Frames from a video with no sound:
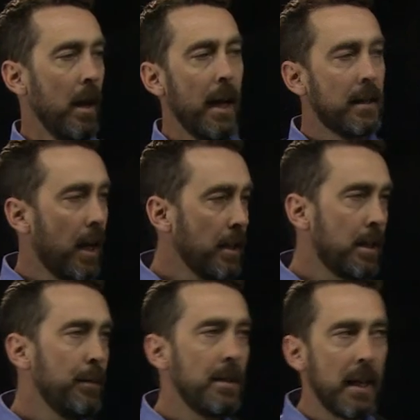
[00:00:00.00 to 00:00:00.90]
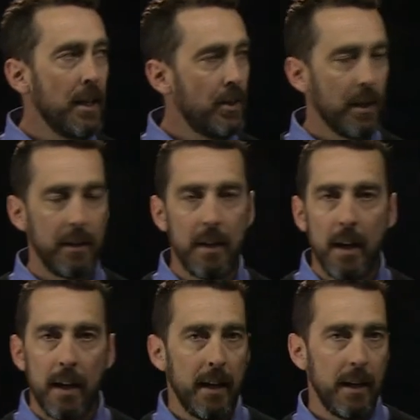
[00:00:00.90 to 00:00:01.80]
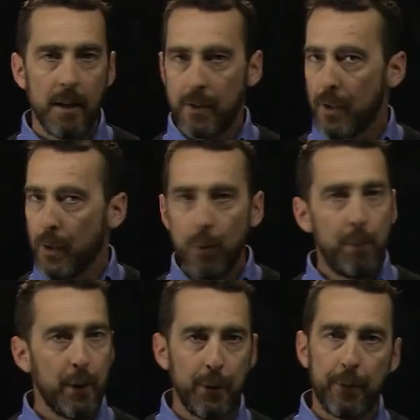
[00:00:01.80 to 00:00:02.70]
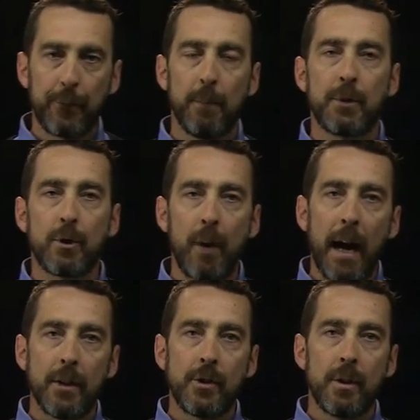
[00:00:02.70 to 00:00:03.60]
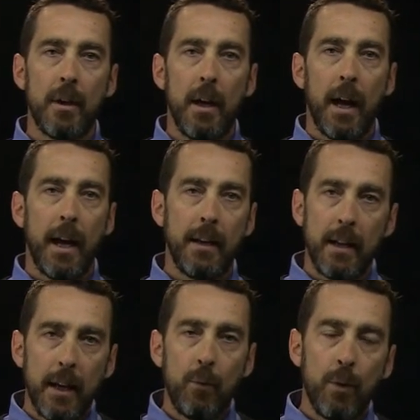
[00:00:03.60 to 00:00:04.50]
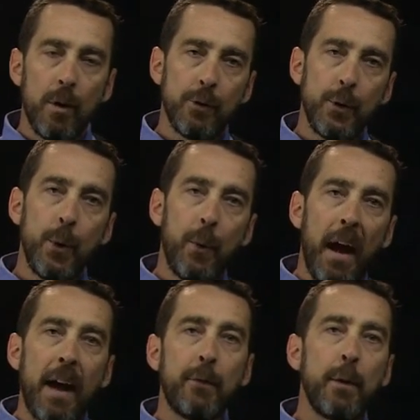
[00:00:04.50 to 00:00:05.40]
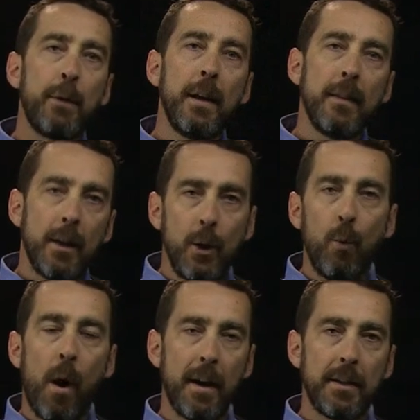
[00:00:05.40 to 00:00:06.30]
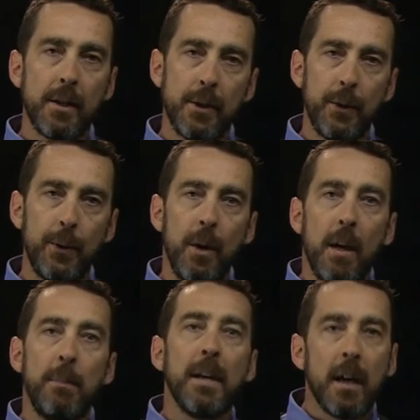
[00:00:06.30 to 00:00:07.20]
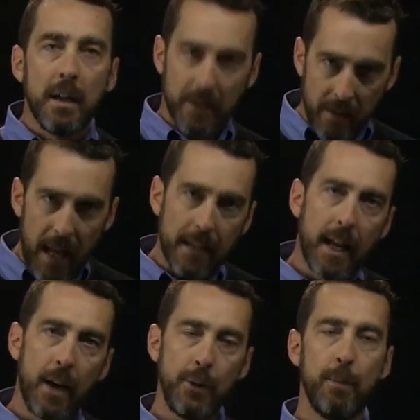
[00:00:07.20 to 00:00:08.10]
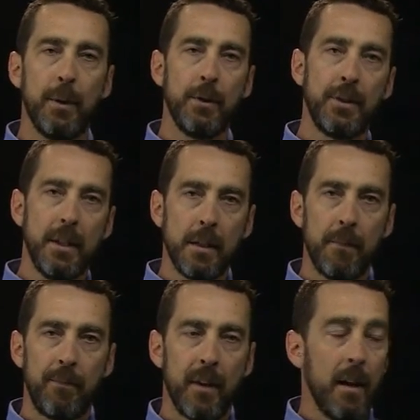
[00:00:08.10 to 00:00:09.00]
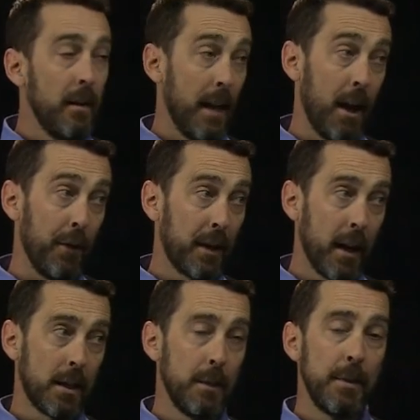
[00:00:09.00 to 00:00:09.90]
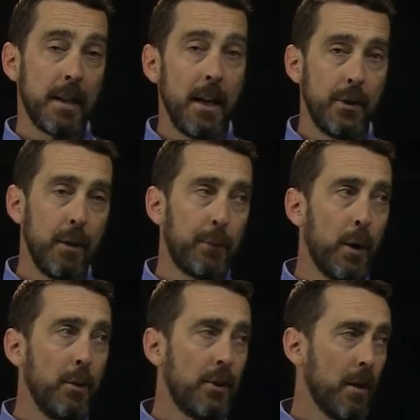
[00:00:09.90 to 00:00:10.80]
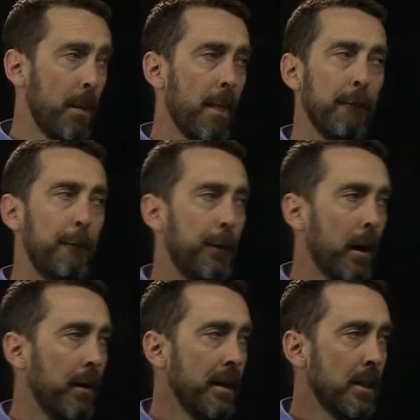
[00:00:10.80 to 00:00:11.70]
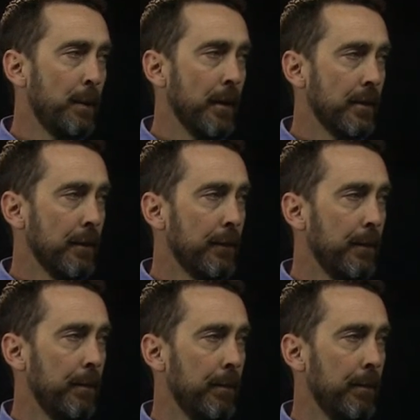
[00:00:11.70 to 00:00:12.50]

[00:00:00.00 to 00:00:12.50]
And customization is you build it from scratch, and it will do everything that you want it to do because that's how you built it. Now, the customization approach, very expensive.